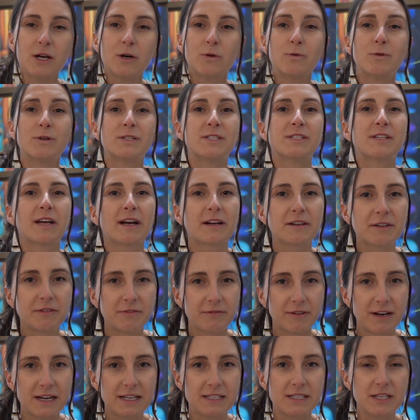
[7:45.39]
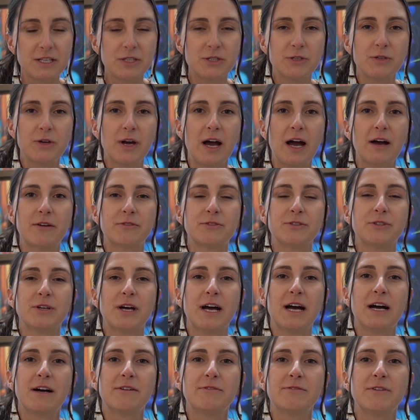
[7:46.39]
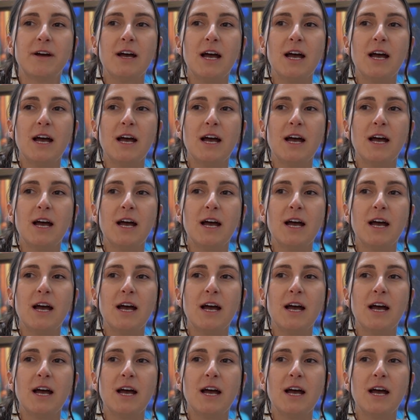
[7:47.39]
what sacrifices you have to have,